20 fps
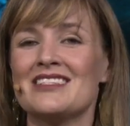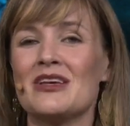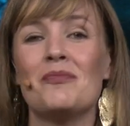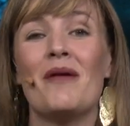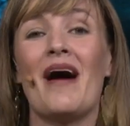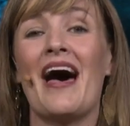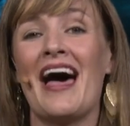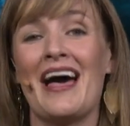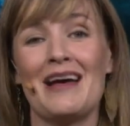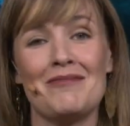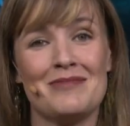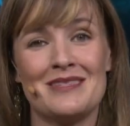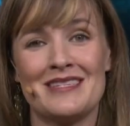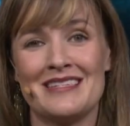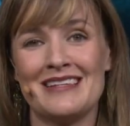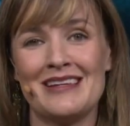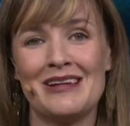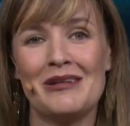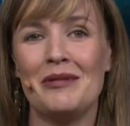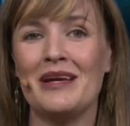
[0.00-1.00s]
So
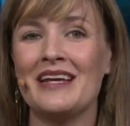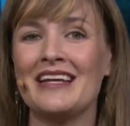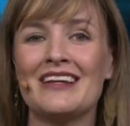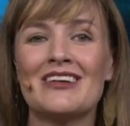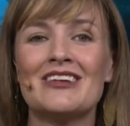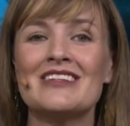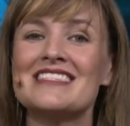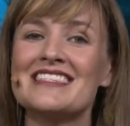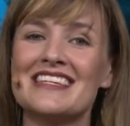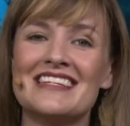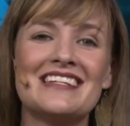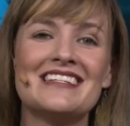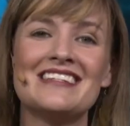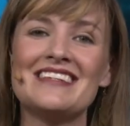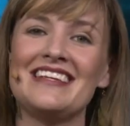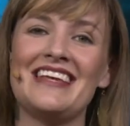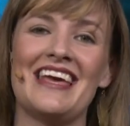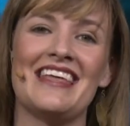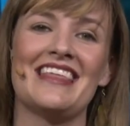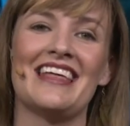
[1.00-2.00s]
perhaps we can consider
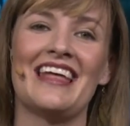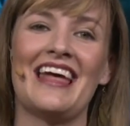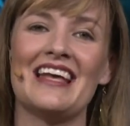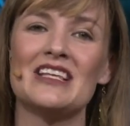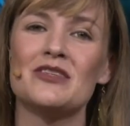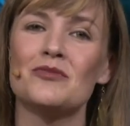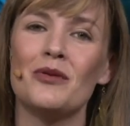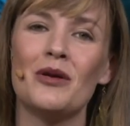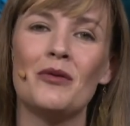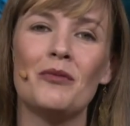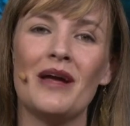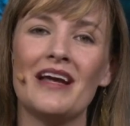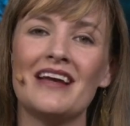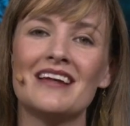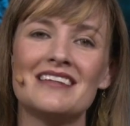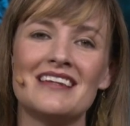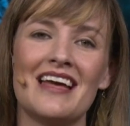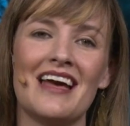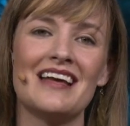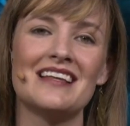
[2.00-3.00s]
together, as we
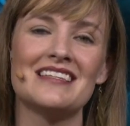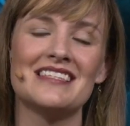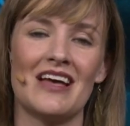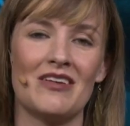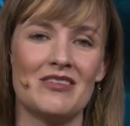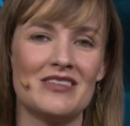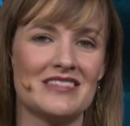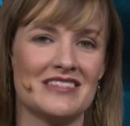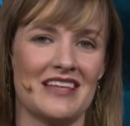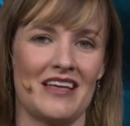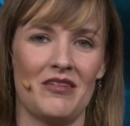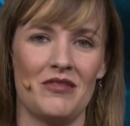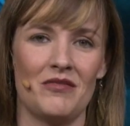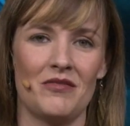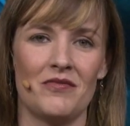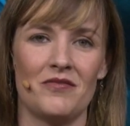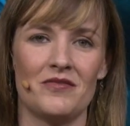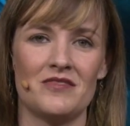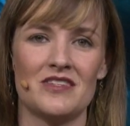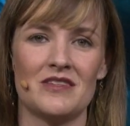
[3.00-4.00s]
recognize
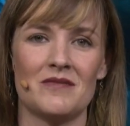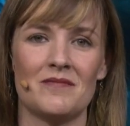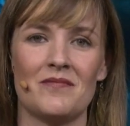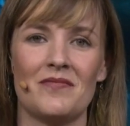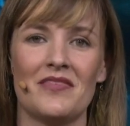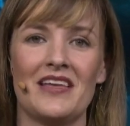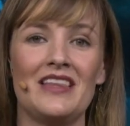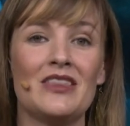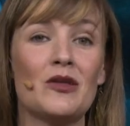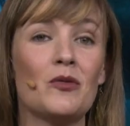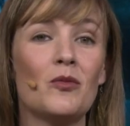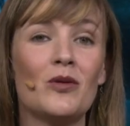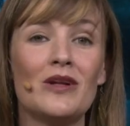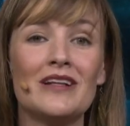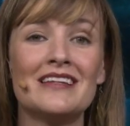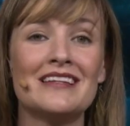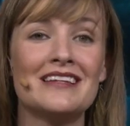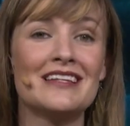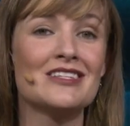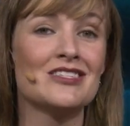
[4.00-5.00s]
ourselves in the
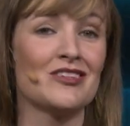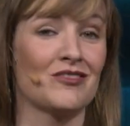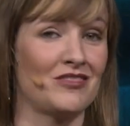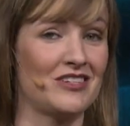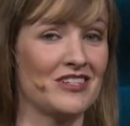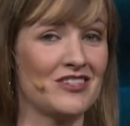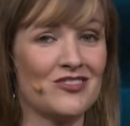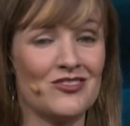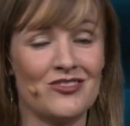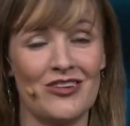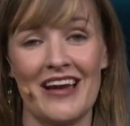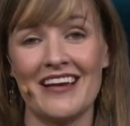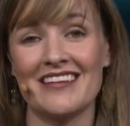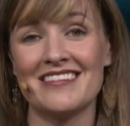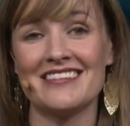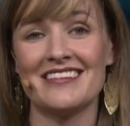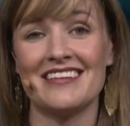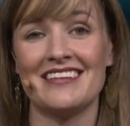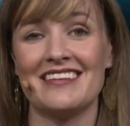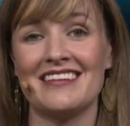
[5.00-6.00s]
wilderness of
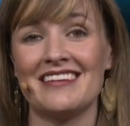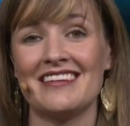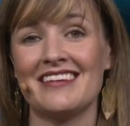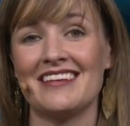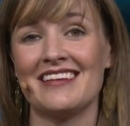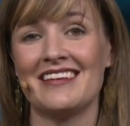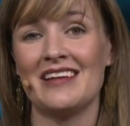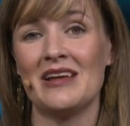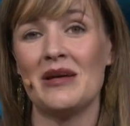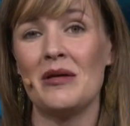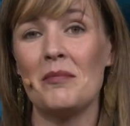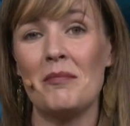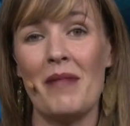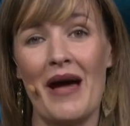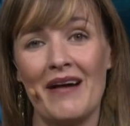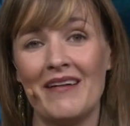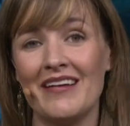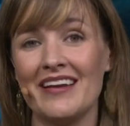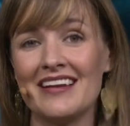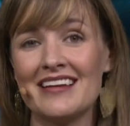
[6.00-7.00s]
distraction,
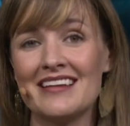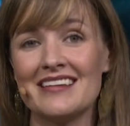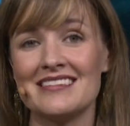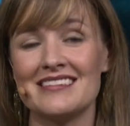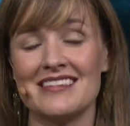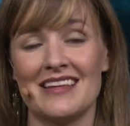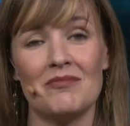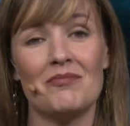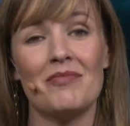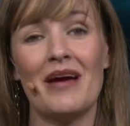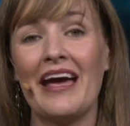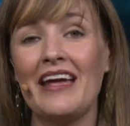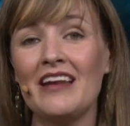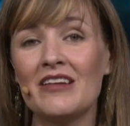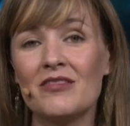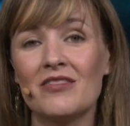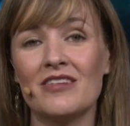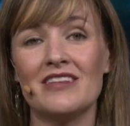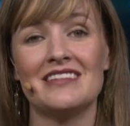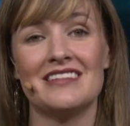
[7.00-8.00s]
barriers, and
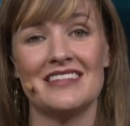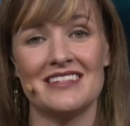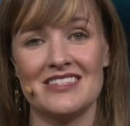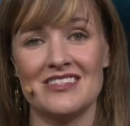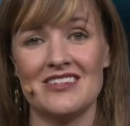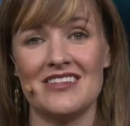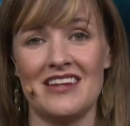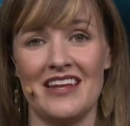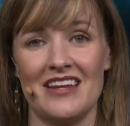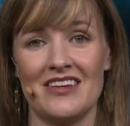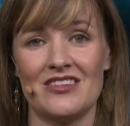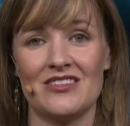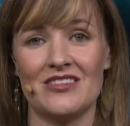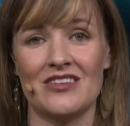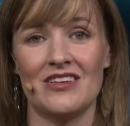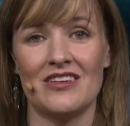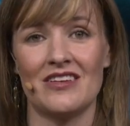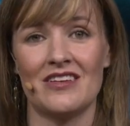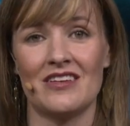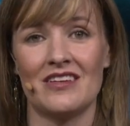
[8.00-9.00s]
painful
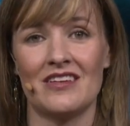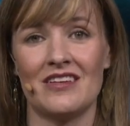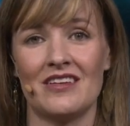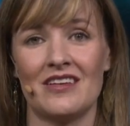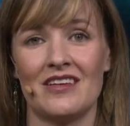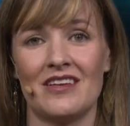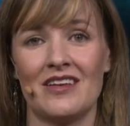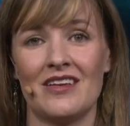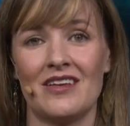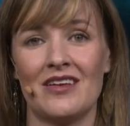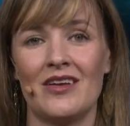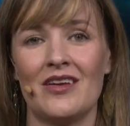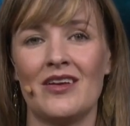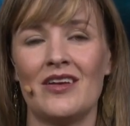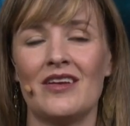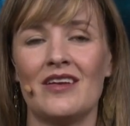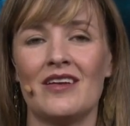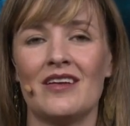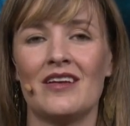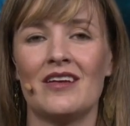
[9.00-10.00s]
disconnection,
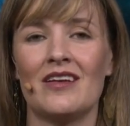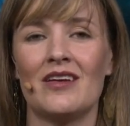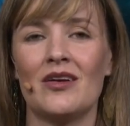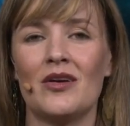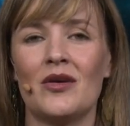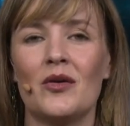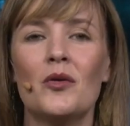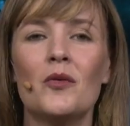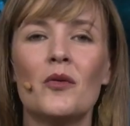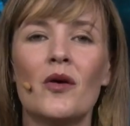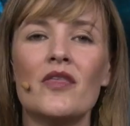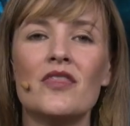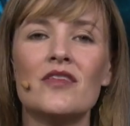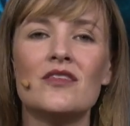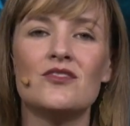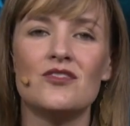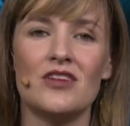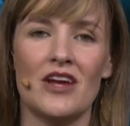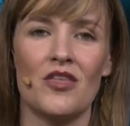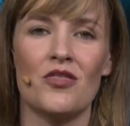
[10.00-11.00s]
who are
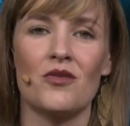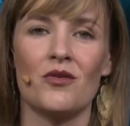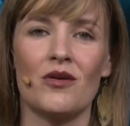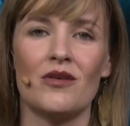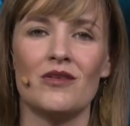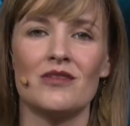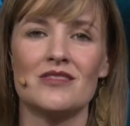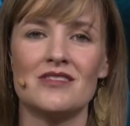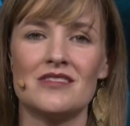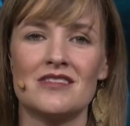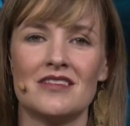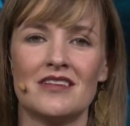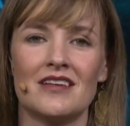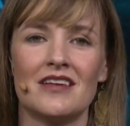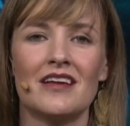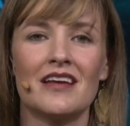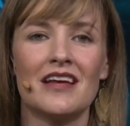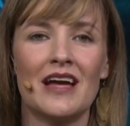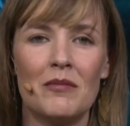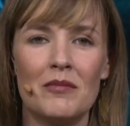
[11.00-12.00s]
the Jethros
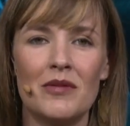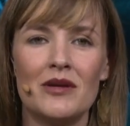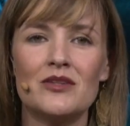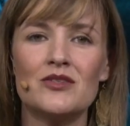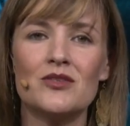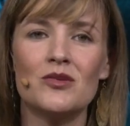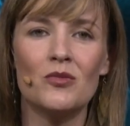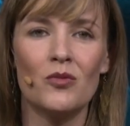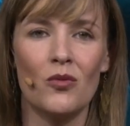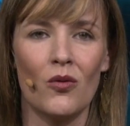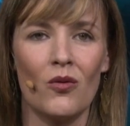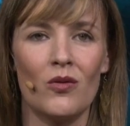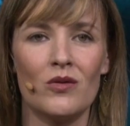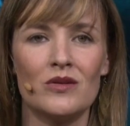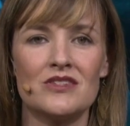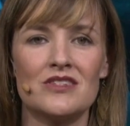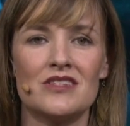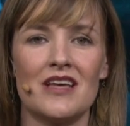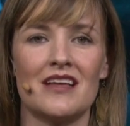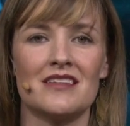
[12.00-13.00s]
coming
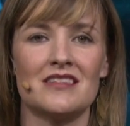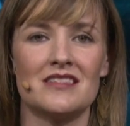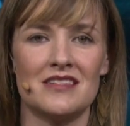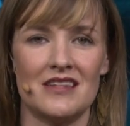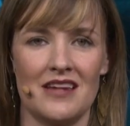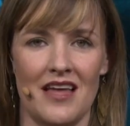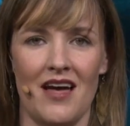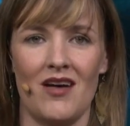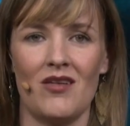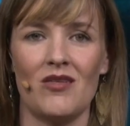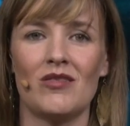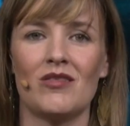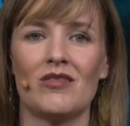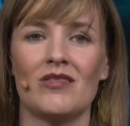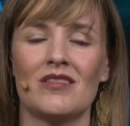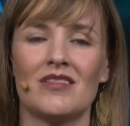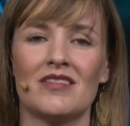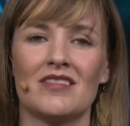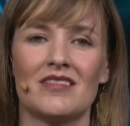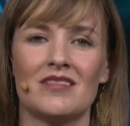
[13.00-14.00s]
towards us now?